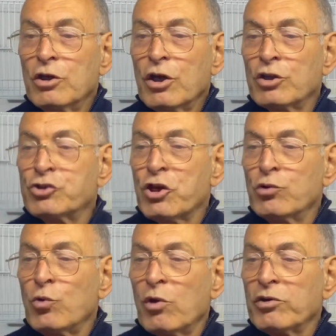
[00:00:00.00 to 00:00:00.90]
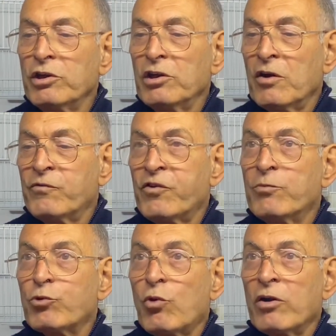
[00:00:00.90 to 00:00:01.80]
and january and
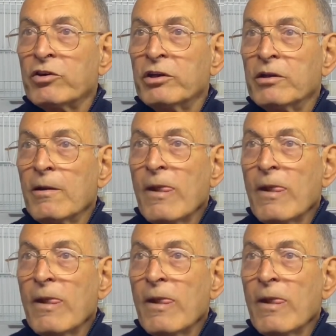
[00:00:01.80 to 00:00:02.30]
february